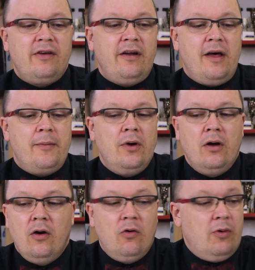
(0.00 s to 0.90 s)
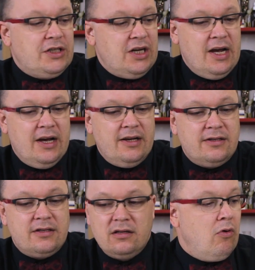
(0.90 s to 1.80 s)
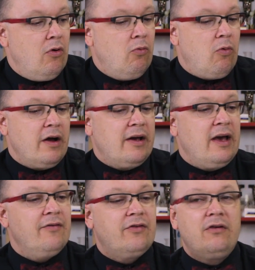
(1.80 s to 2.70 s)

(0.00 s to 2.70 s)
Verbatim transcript: in them, which is what gives